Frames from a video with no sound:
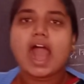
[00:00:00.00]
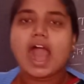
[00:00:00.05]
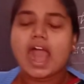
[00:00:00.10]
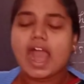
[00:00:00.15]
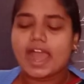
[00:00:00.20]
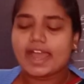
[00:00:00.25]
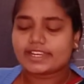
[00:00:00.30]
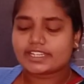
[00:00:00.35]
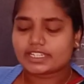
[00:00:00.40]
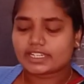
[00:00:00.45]

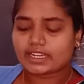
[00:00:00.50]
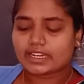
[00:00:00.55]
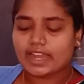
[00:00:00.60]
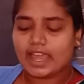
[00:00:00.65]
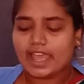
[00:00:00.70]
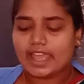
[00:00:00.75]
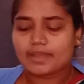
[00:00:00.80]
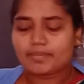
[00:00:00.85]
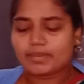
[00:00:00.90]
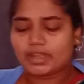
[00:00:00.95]
harsh
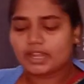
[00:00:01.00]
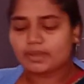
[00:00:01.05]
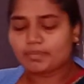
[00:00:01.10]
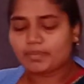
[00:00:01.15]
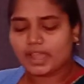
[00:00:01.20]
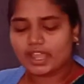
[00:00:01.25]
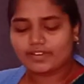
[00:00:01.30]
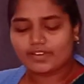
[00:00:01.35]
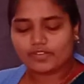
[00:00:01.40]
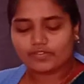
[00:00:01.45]
climate
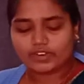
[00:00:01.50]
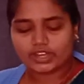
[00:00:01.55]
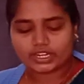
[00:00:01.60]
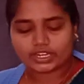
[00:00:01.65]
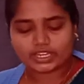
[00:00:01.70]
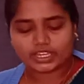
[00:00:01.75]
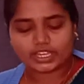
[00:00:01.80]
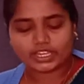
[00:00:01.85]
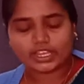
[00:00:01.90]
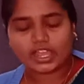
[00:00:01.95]
by
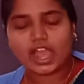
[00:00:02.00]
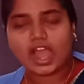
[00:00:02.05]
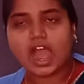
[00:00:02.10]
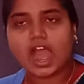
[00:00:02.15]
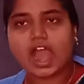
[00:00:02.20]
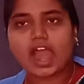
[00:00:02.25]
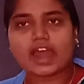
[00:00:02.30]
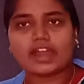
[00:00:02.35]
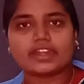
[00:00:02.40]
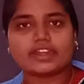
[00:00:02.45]
working
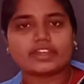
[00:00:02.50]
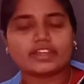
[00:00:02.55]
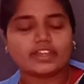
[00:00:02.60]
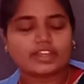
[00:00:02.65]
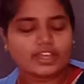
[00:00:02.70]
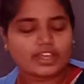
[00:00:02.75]
hard.